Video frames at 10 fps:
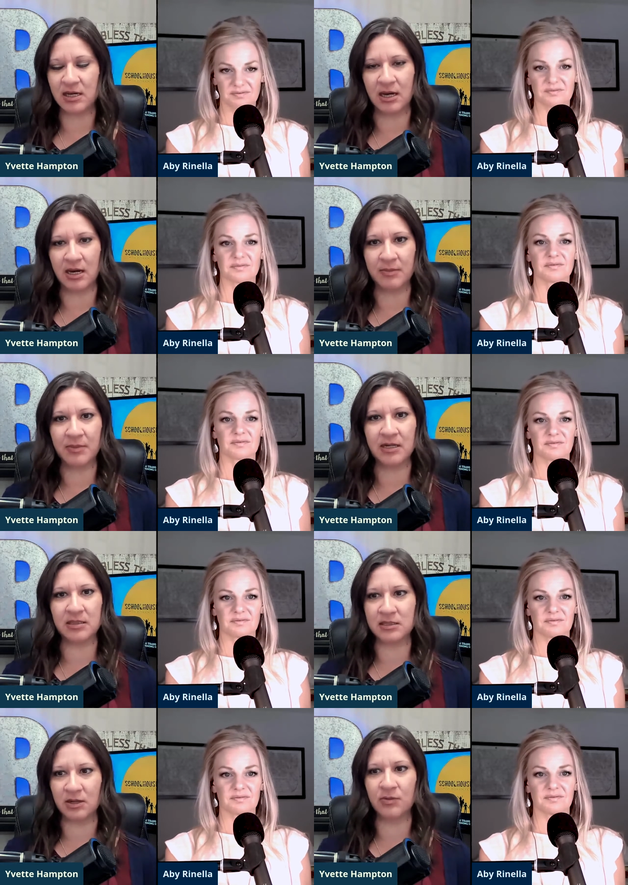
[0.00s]
Speaker 1: Um, and
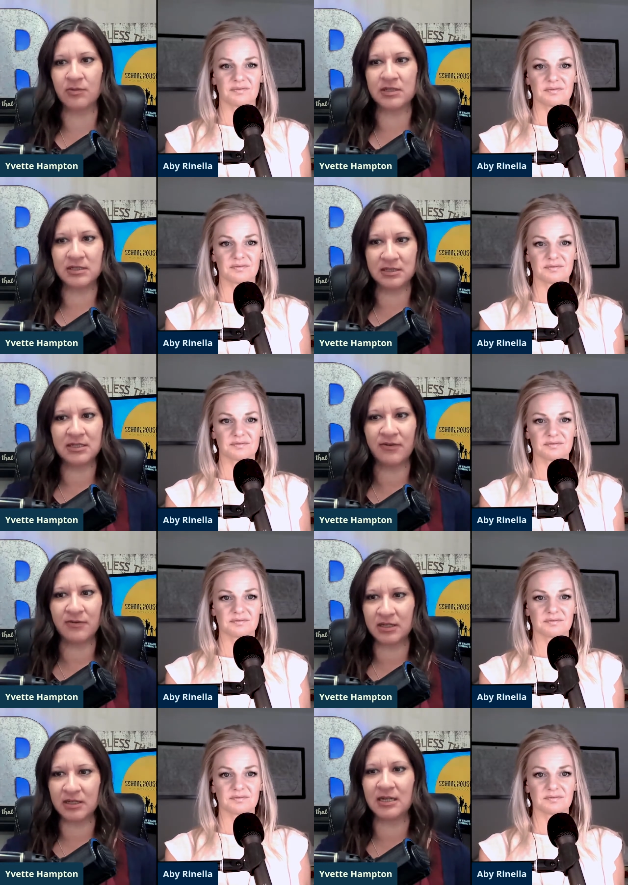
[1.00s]
so
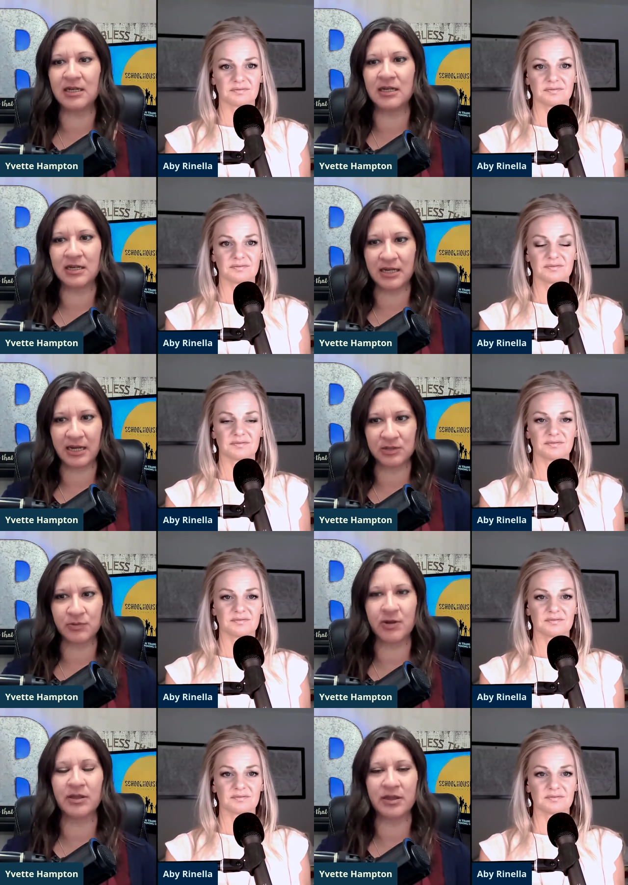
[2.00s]
definitely connect
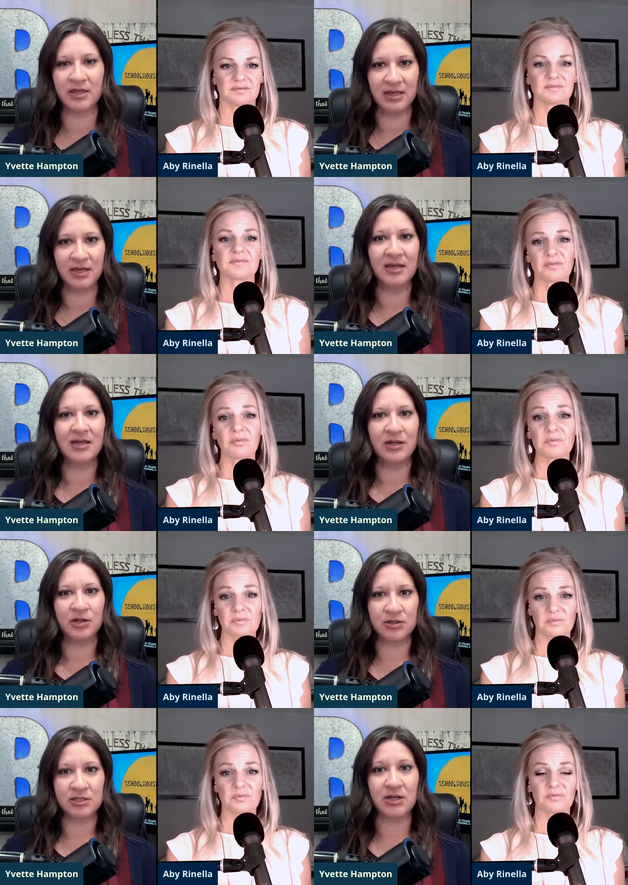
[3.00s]
with
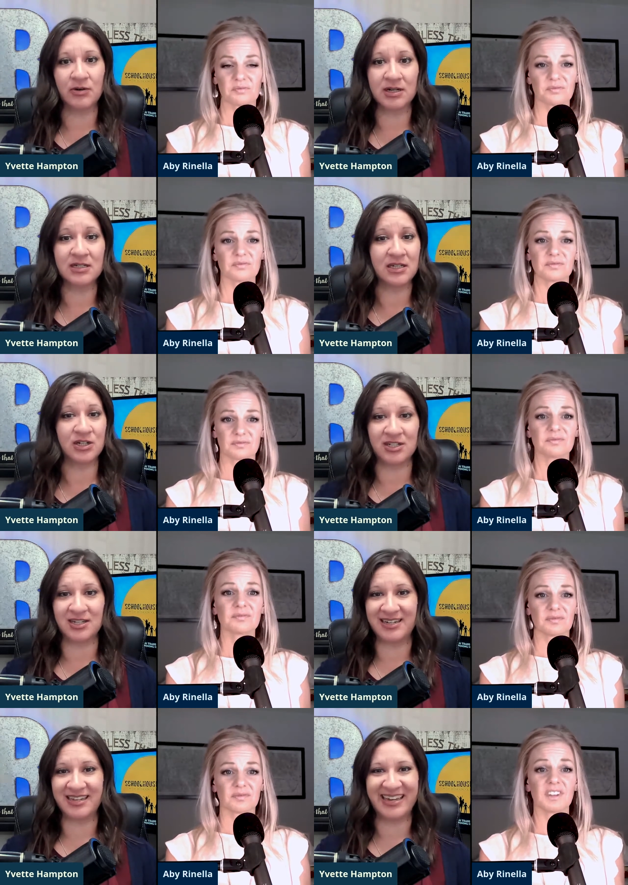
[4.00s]
your state
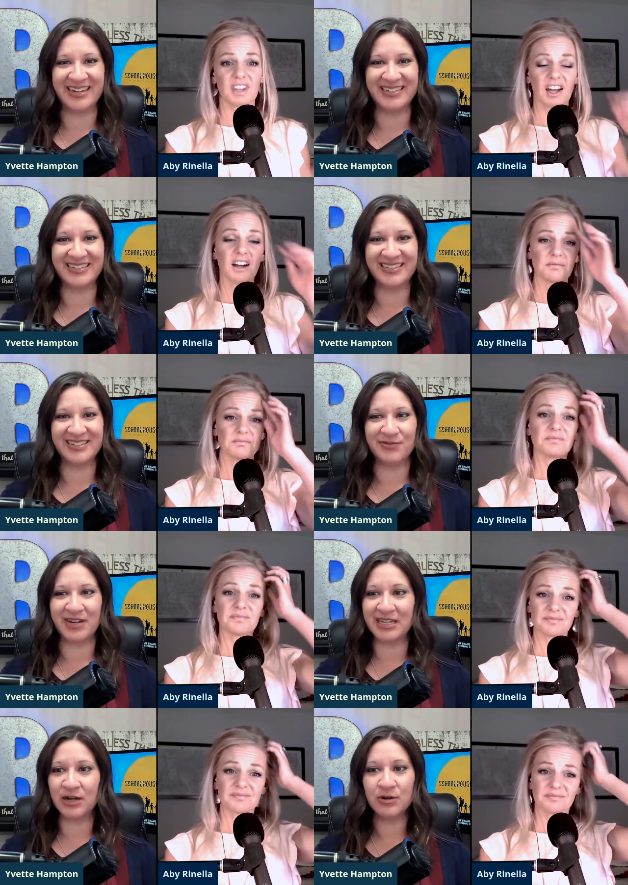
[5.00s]
organization and yeah.
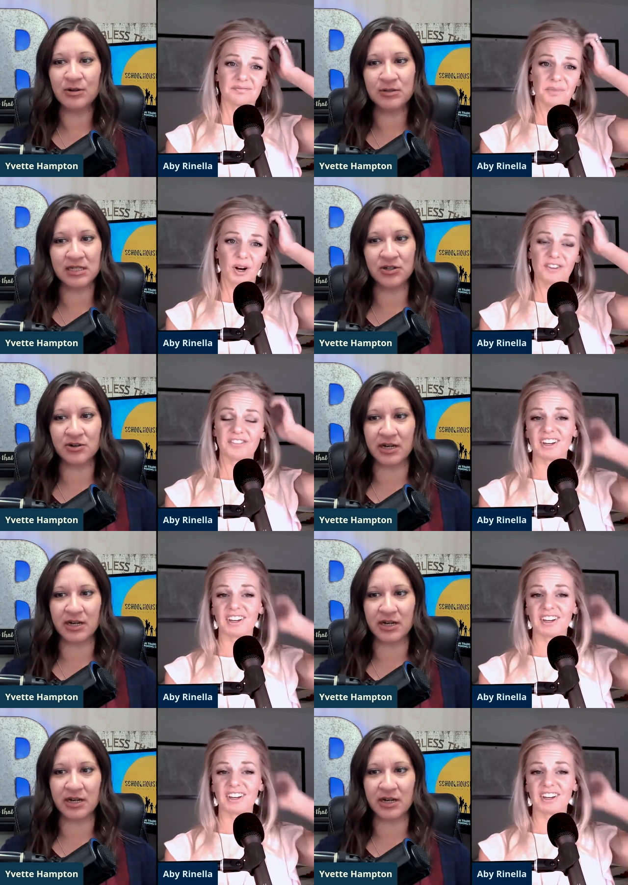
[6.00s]
find out who's Perfect. in your